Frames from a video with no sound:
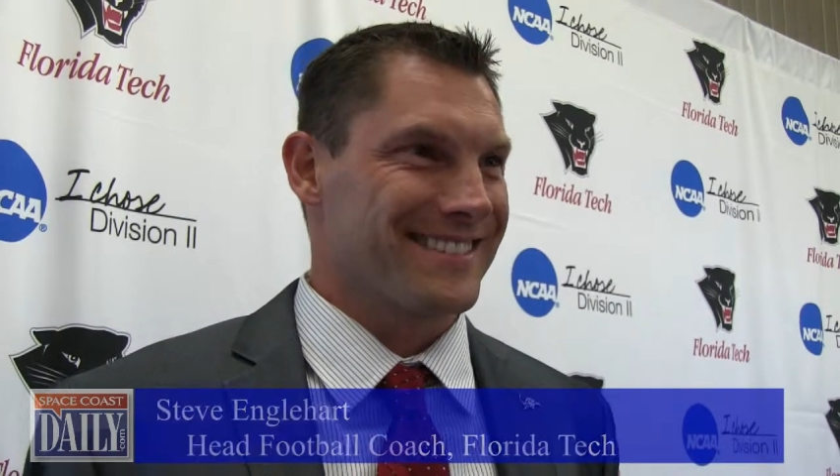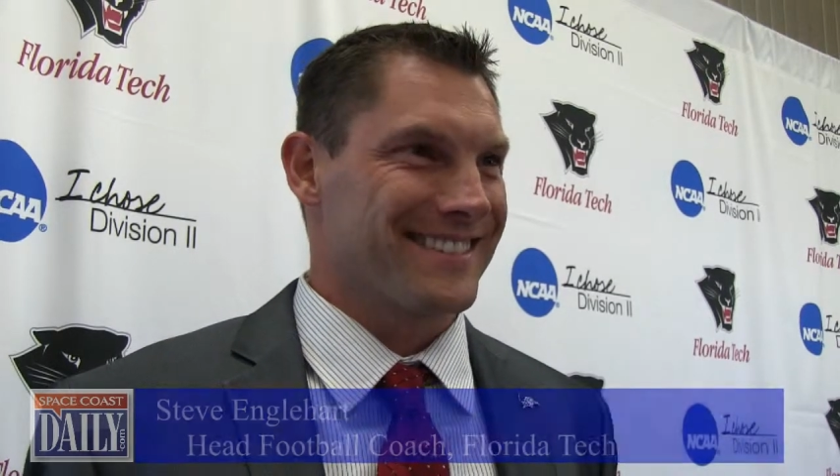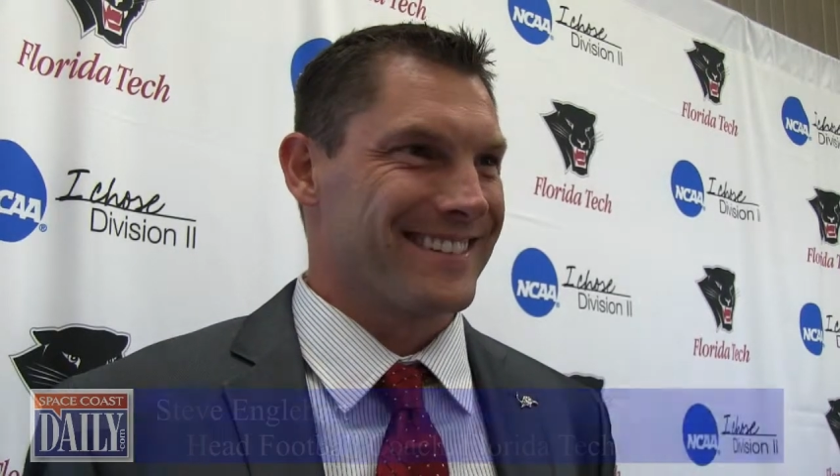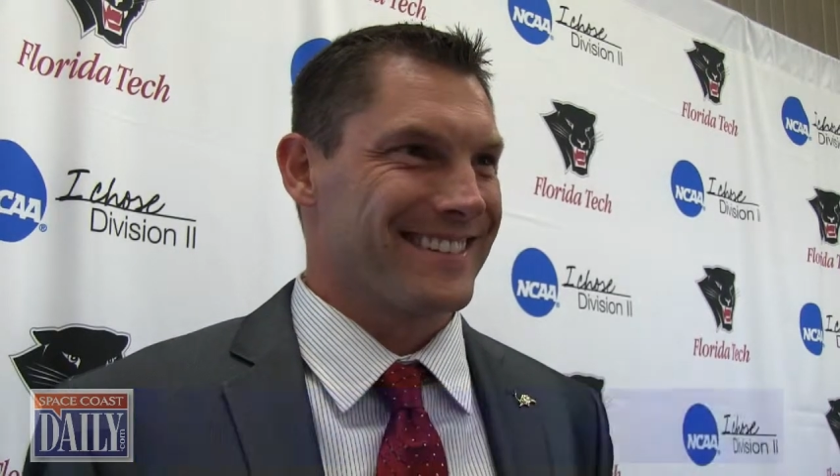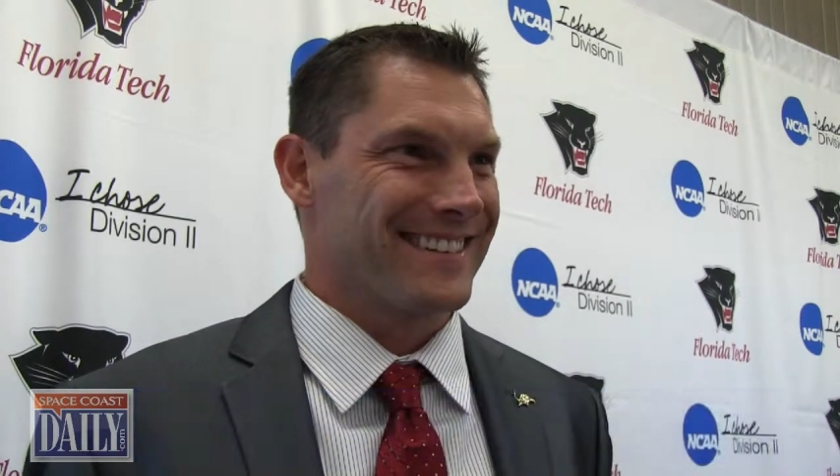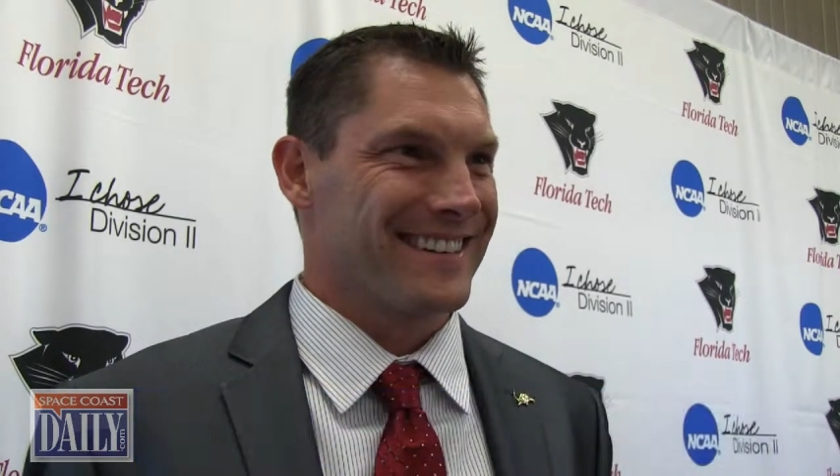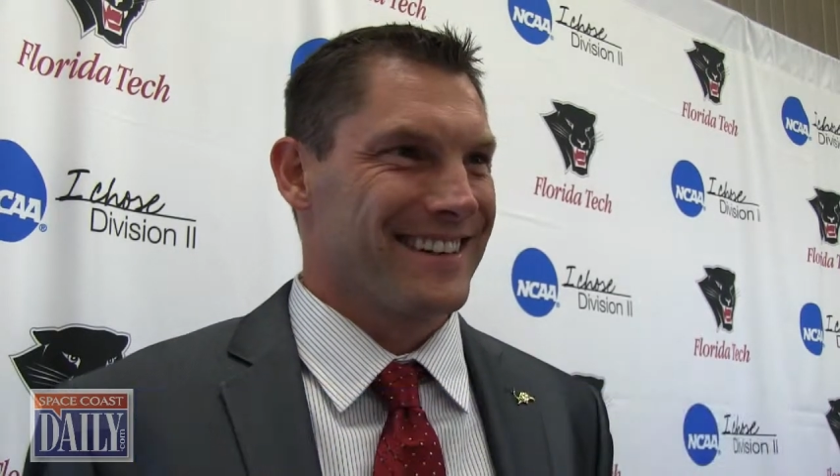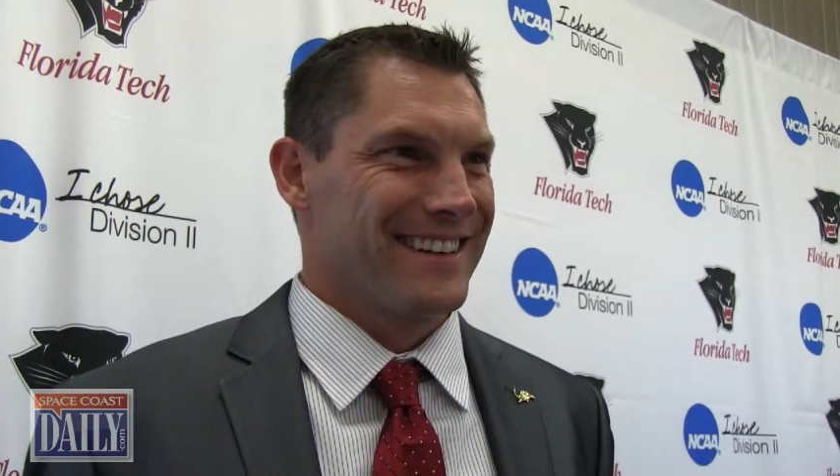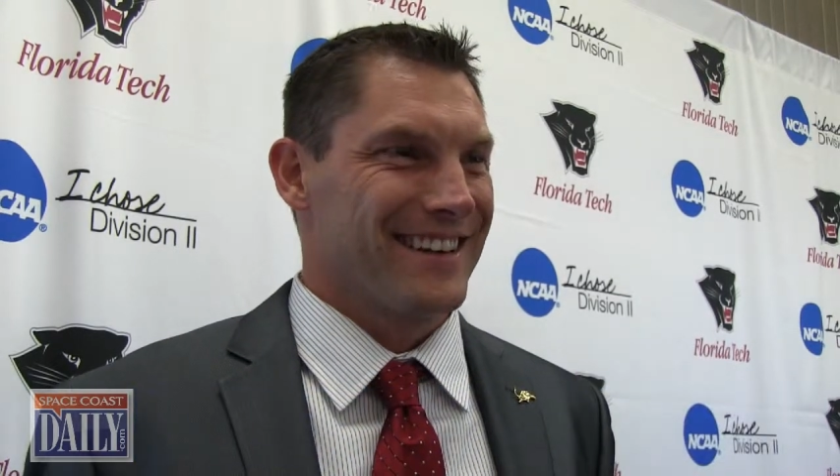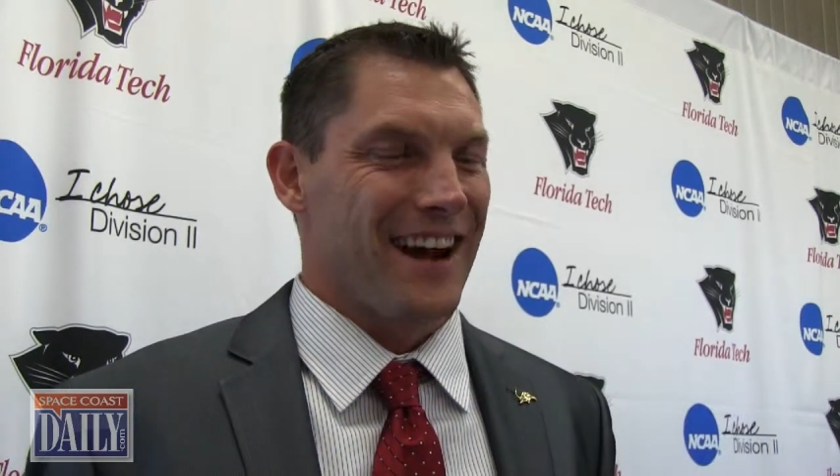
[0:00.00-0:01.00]

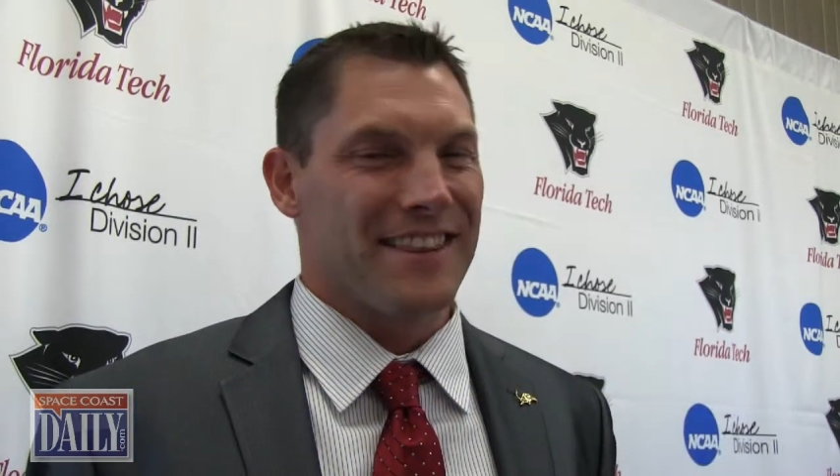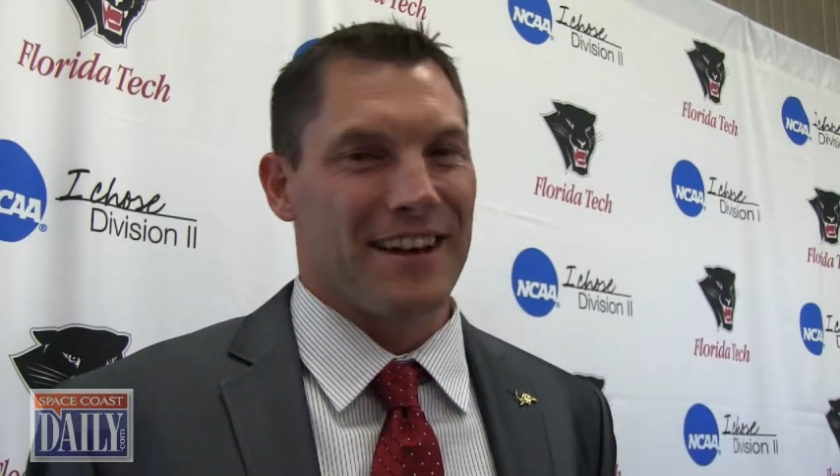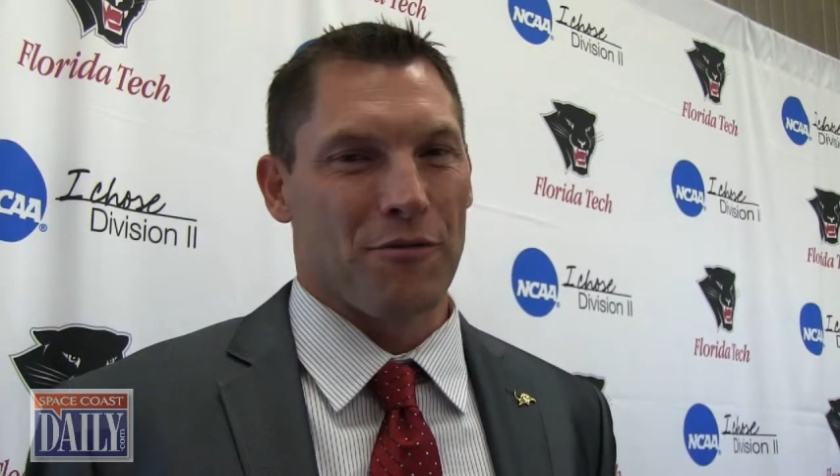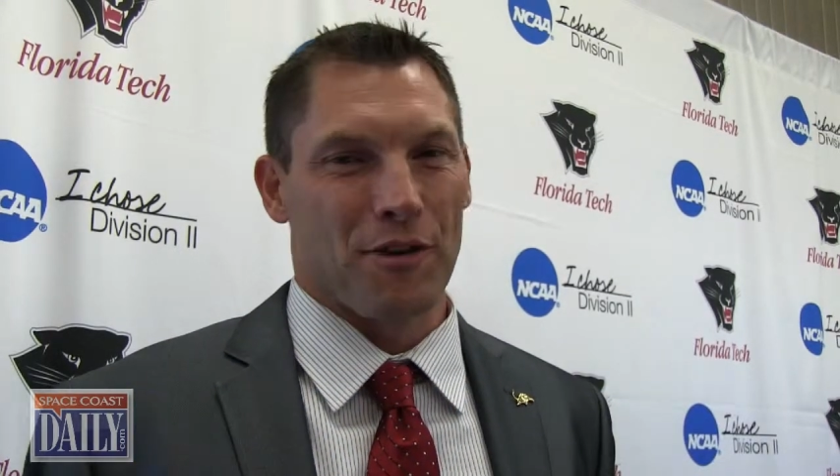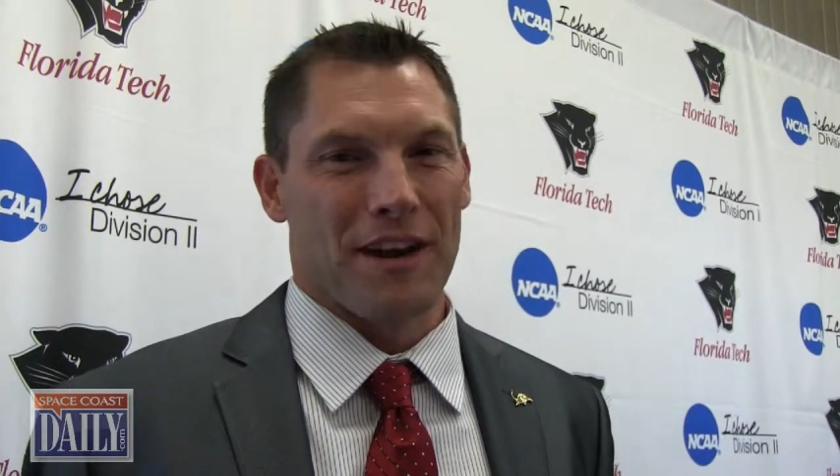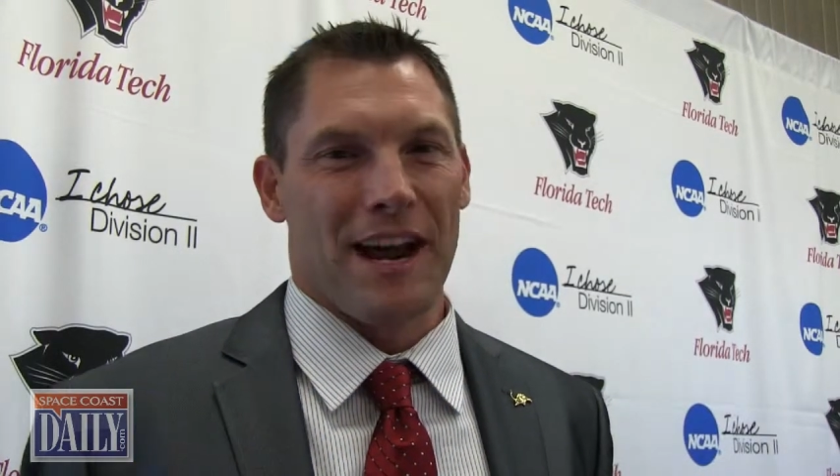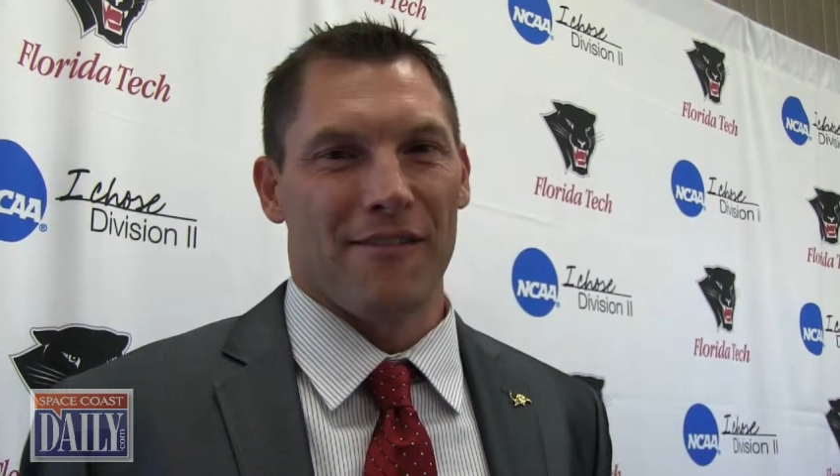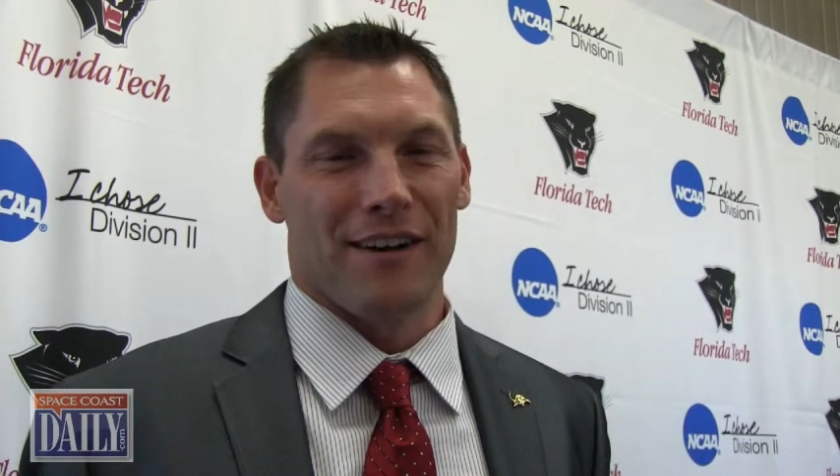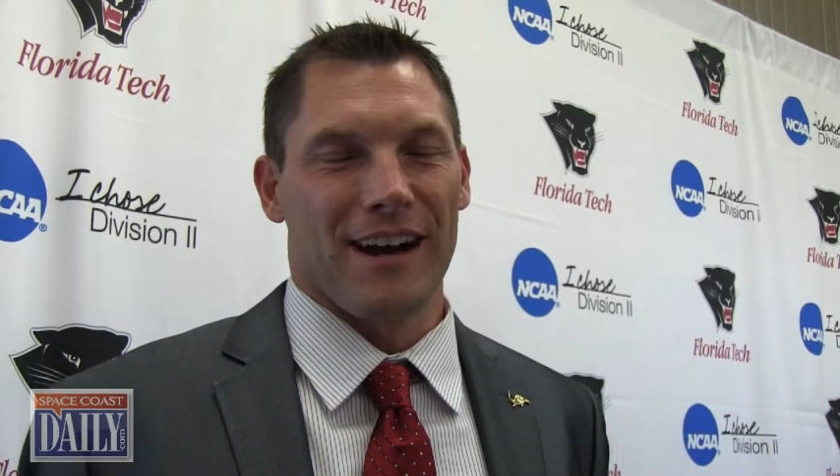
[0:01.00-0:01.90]
I think we're going to